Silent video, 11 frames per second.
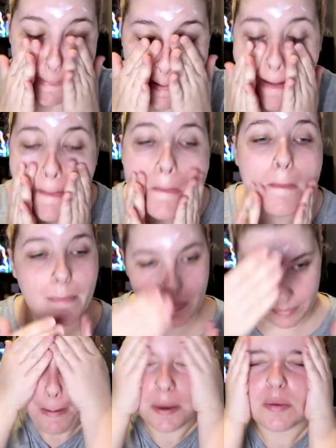yeah.
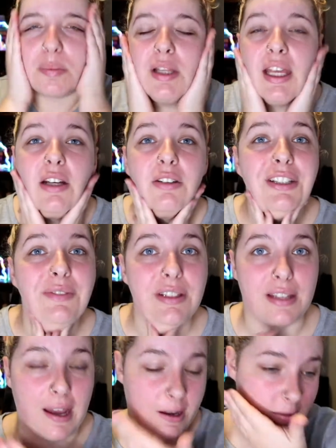I don't plan on leaving
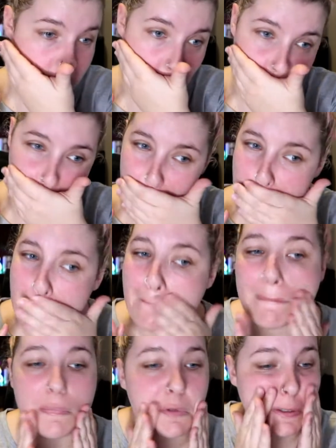the house,
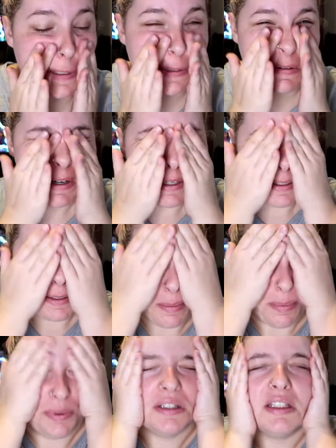so sunscreen is
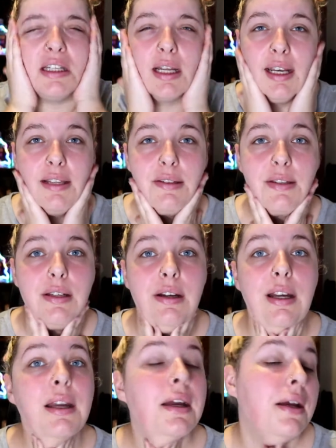completely unnecessary.
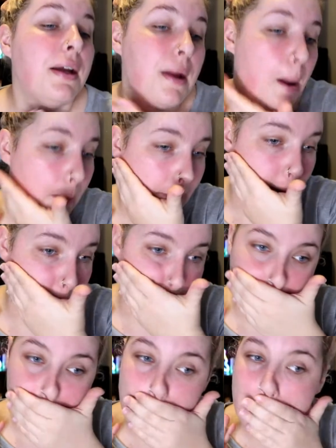But
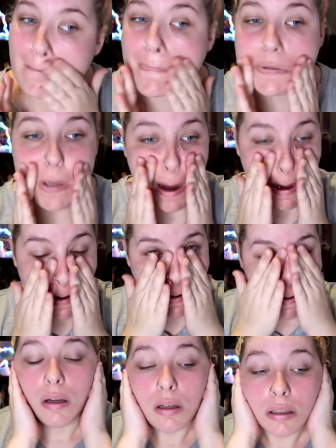check it.
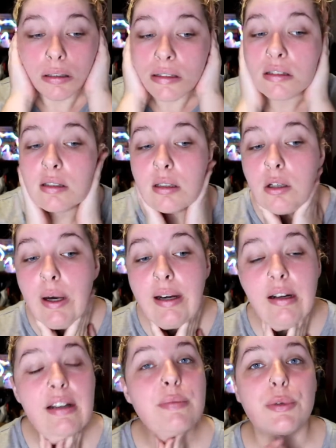Oh, it's quite a
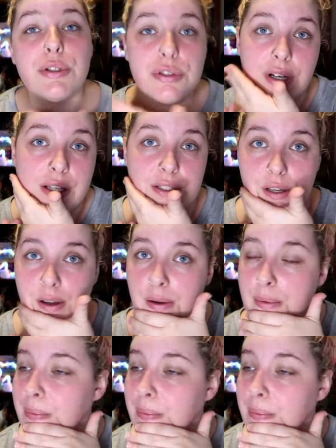nice moisturizer though.